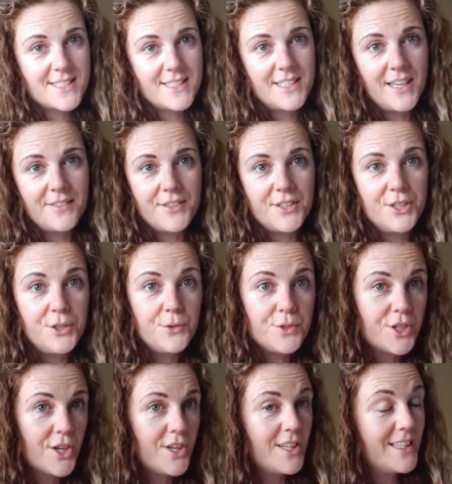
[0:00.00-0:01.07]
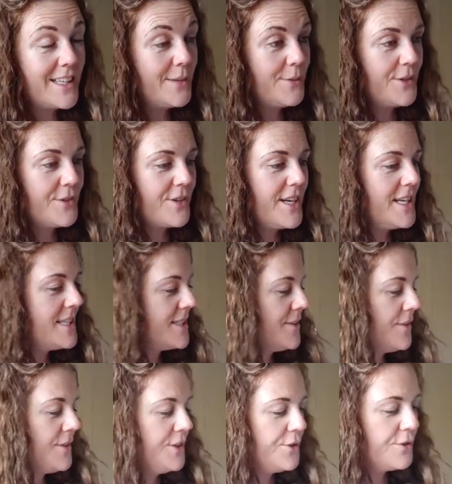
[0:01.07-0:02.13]
and you have a new journal, that'd be great.
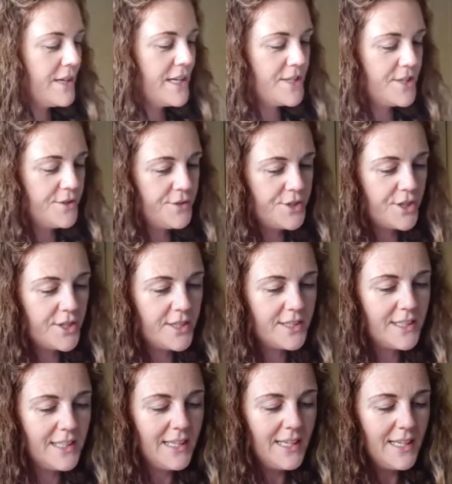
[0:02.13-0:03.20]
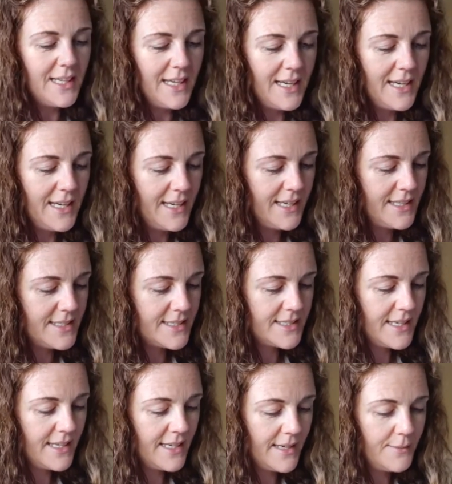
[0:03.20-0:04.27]
So a new gratitude journal, and
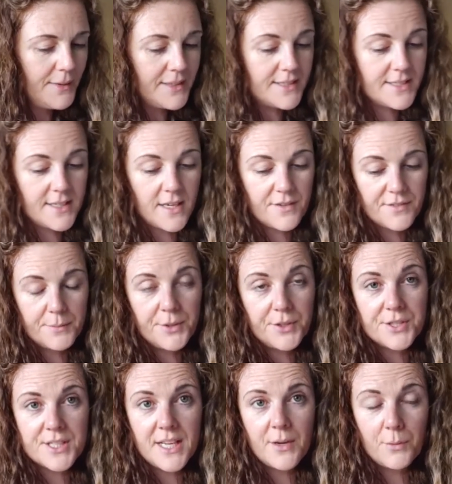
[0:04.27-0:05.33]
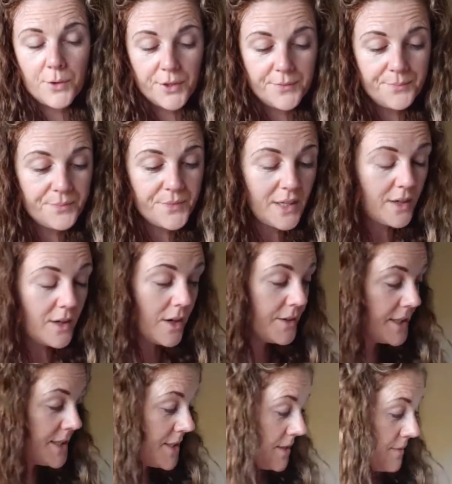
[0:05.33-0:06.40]
start from your day 1, or
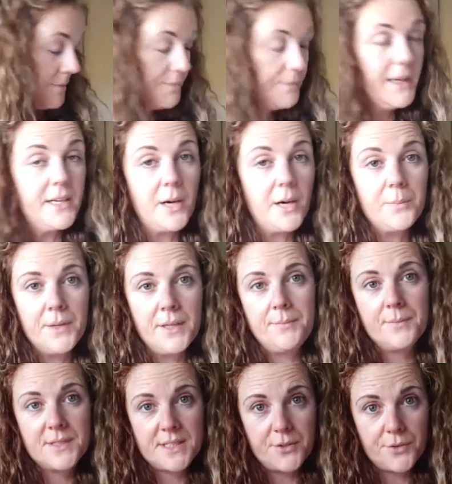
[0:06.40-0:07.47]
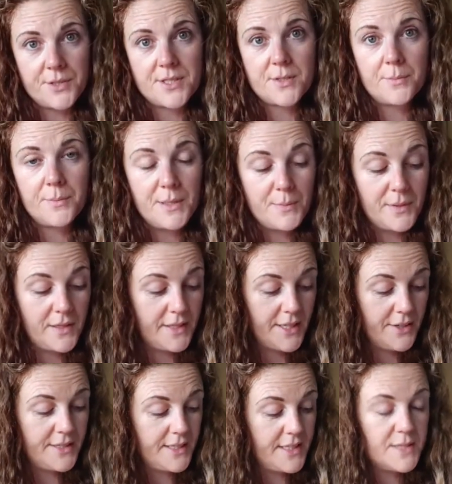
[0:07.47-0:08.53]
this may not be, because I know there's some people on
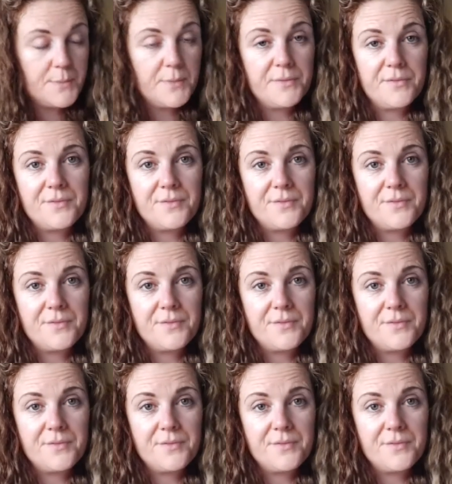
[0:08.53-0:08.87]
here that has been